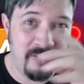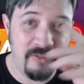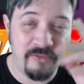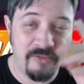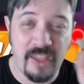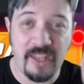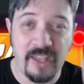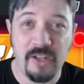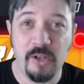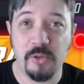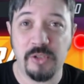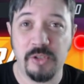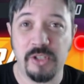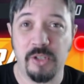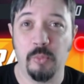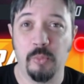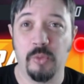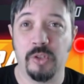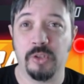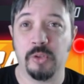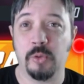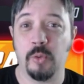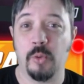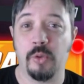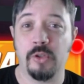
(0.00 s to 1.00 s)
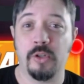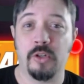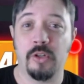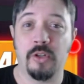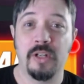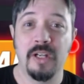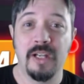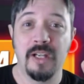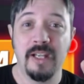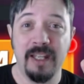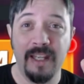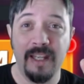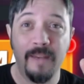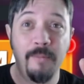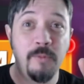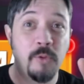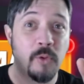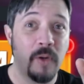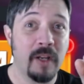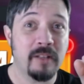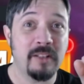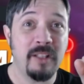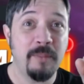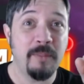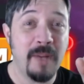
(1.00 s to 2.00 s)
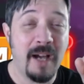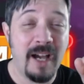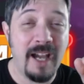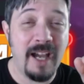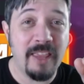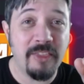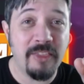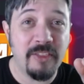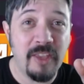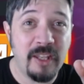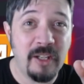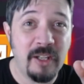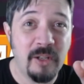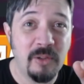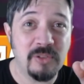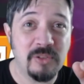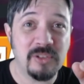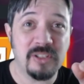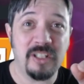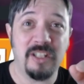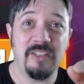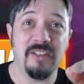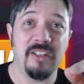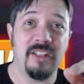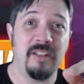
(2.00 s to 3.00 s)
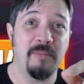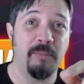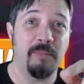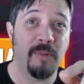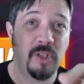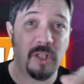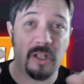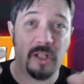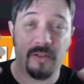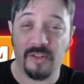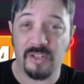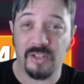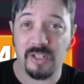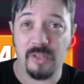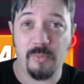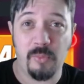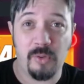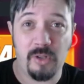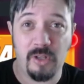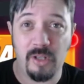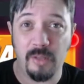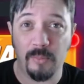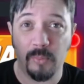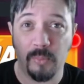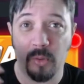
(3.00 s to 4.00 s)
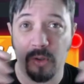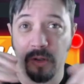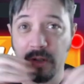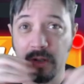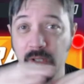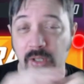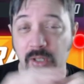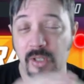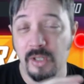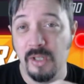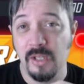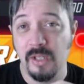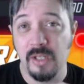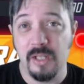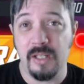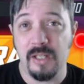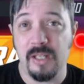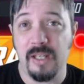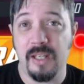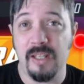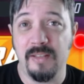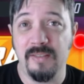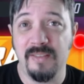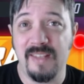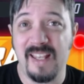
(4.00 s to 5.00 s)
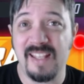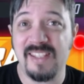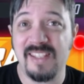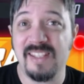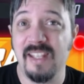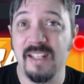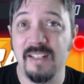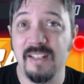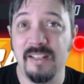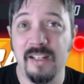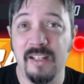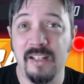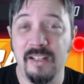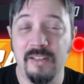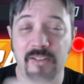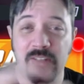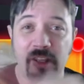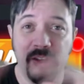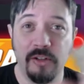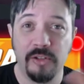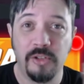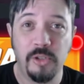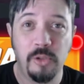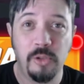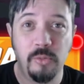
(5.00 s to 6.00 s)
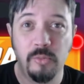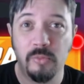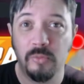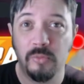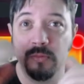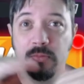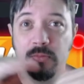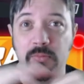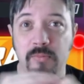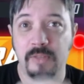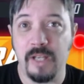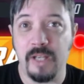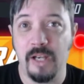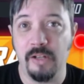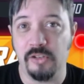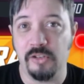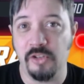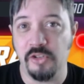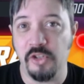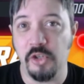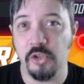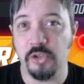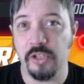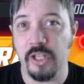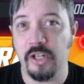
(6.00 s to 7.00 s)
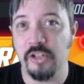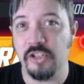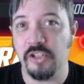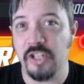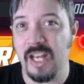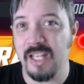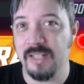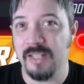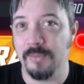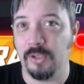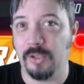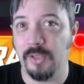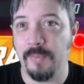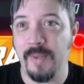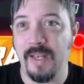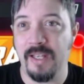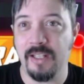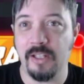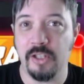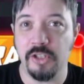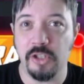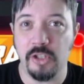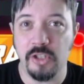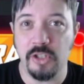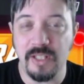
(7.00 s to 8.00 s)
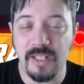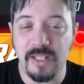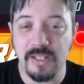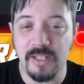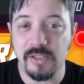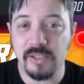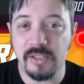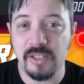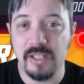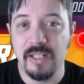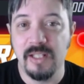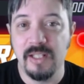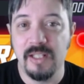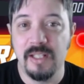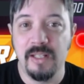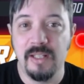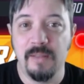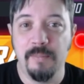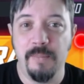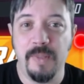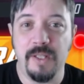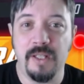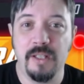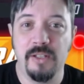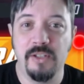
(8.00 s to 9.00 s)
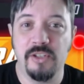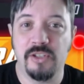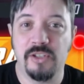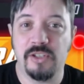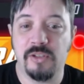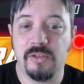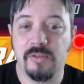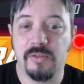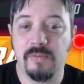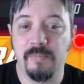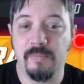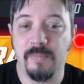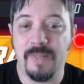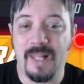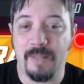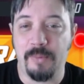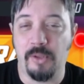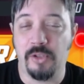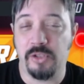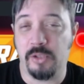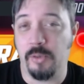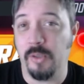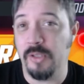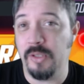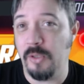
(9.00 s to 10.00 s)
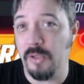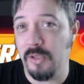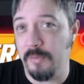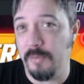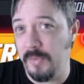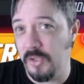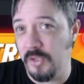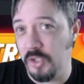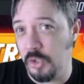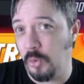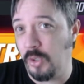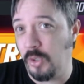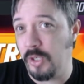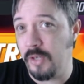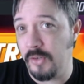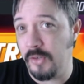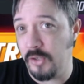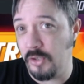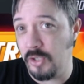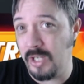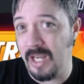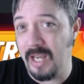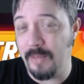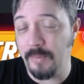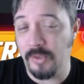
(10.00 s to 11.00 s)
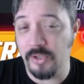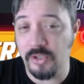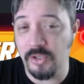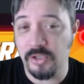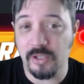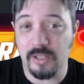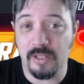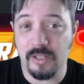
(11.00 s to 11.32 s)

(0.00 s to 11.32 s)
Thanos in one corner, him directly behind Thanos, and then Minerva somewhere on the board. And that's it. And the other 2 characters are usually interchangeable depending on your needs, because Black Bolt's going to do the majority of your damage.